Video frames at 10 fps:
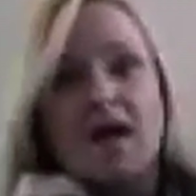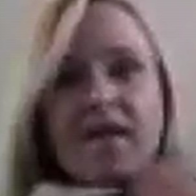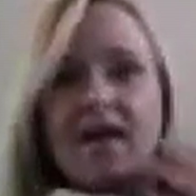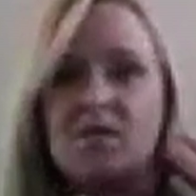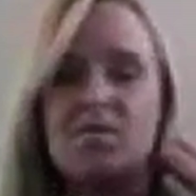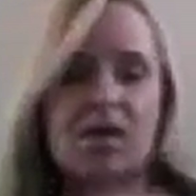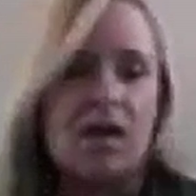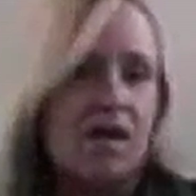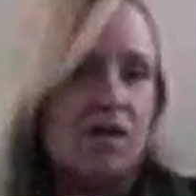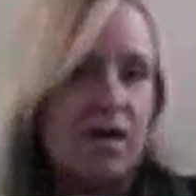They can be
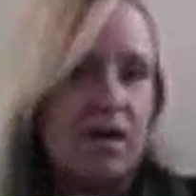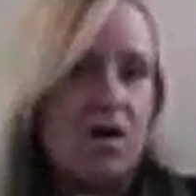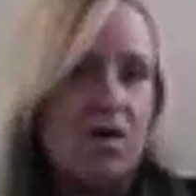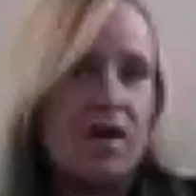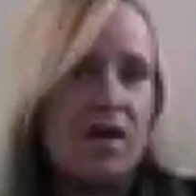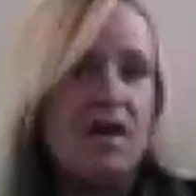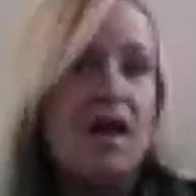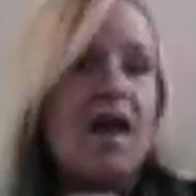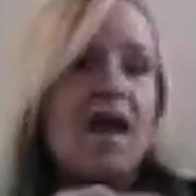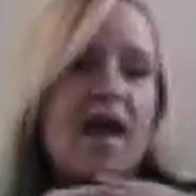color-coded,
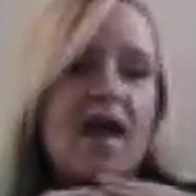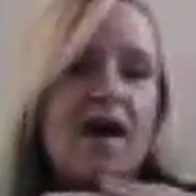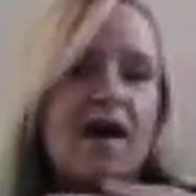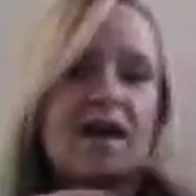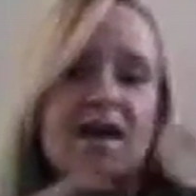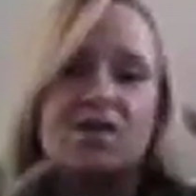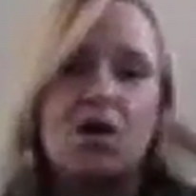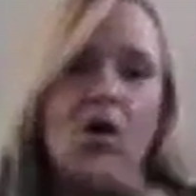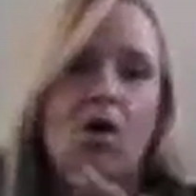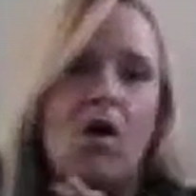and it's
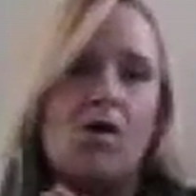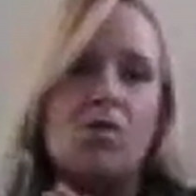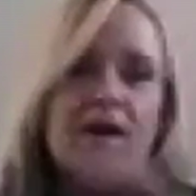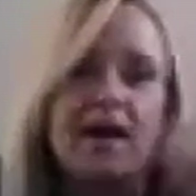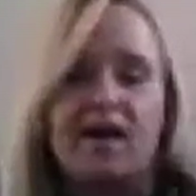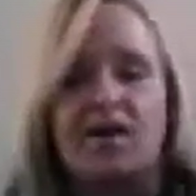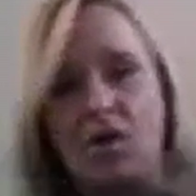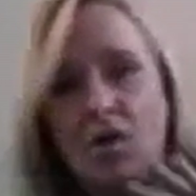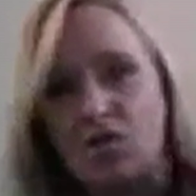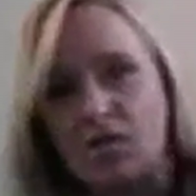all layered
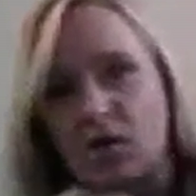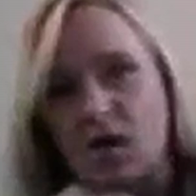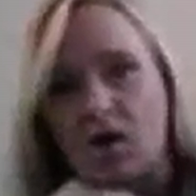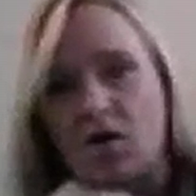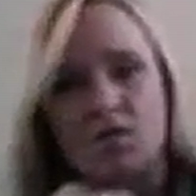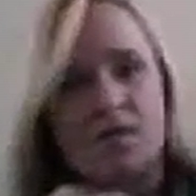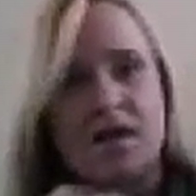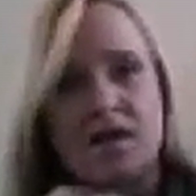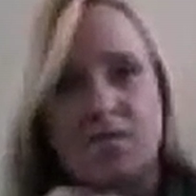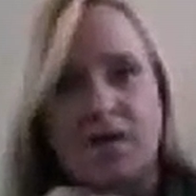over our own
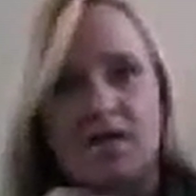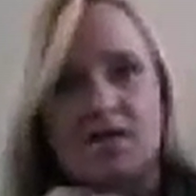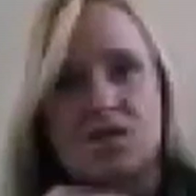database.